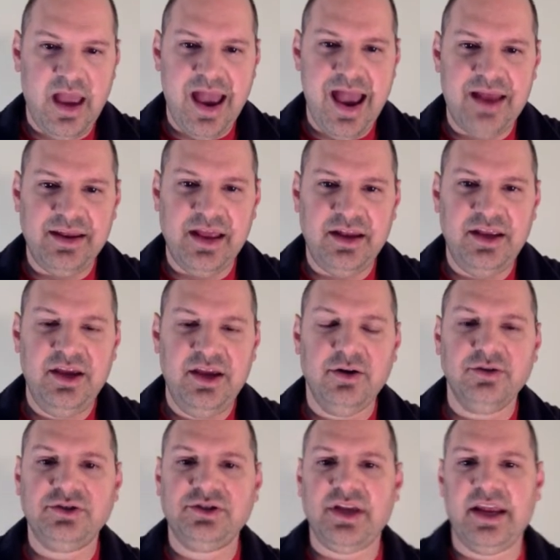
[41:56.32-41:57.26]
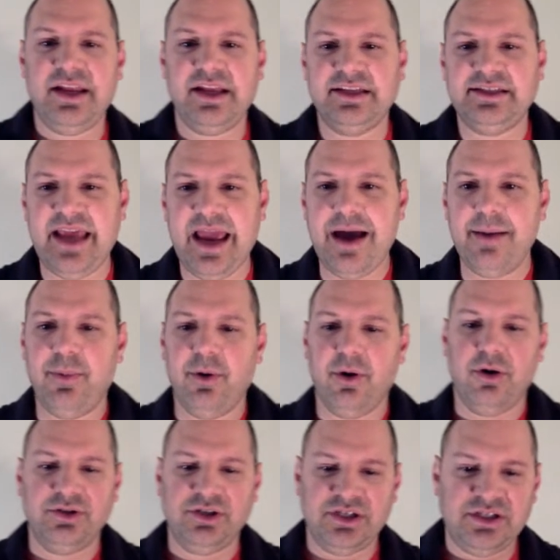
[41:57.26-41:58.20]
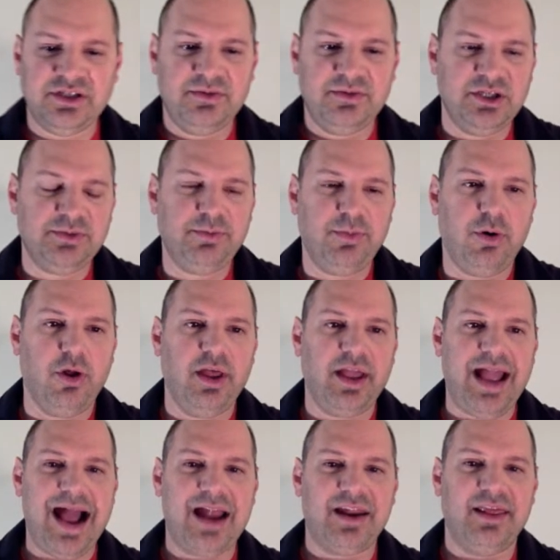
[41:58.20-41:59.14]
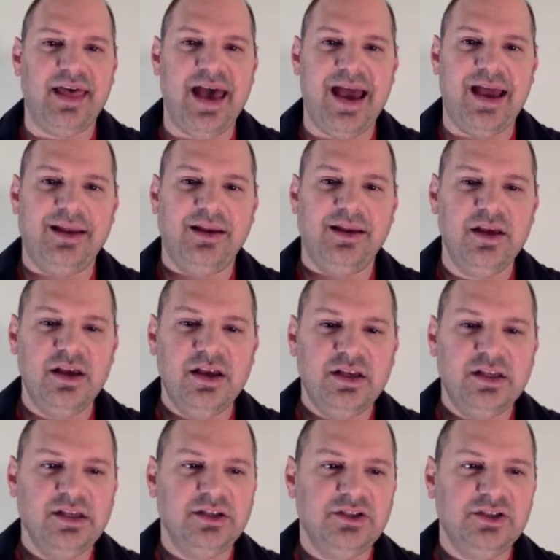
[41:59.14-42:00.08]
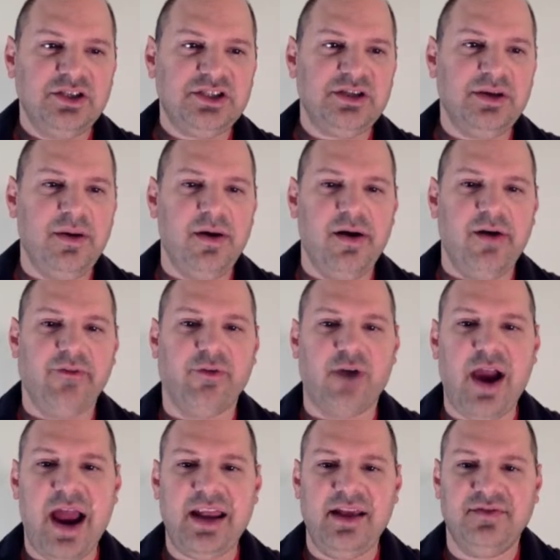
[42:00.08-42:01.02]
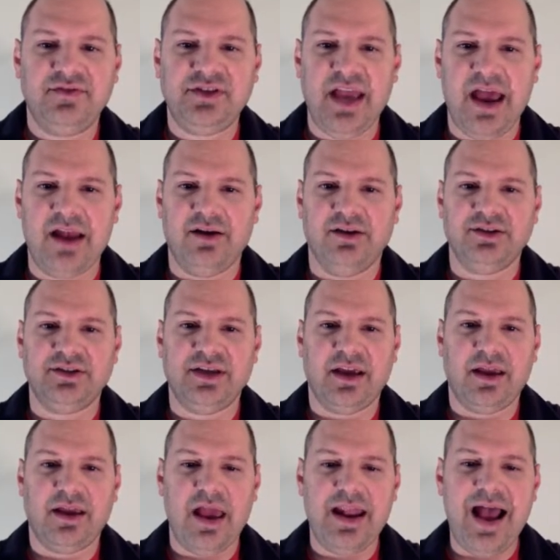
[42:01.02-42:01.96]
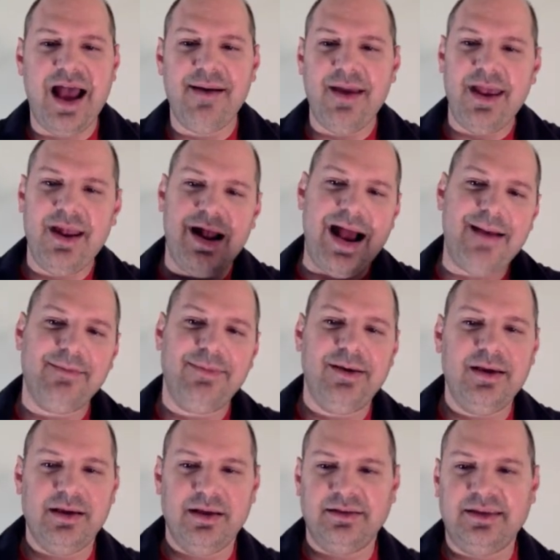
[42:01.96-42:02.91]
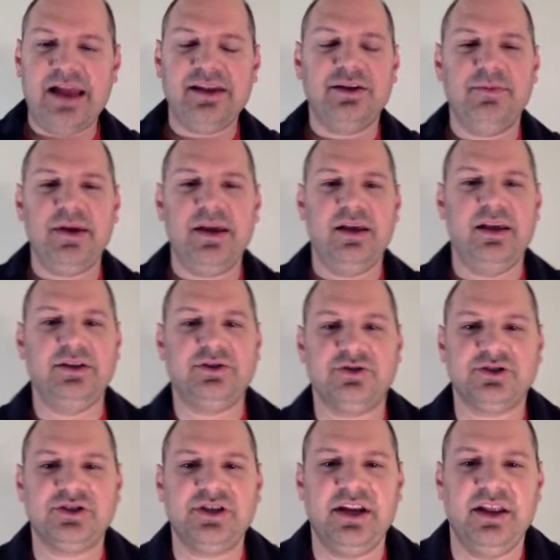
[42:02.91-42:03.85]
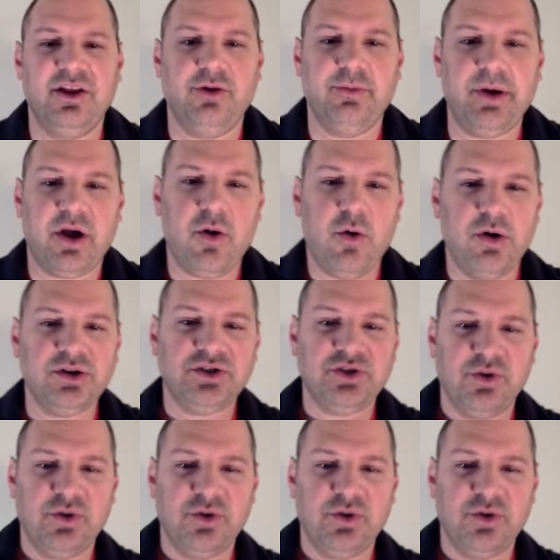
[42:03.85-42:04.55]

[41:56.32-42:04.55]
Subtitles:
then here's an example, just pulling out of that, just a variety of channels. And I tend to be interested in a little bit coarser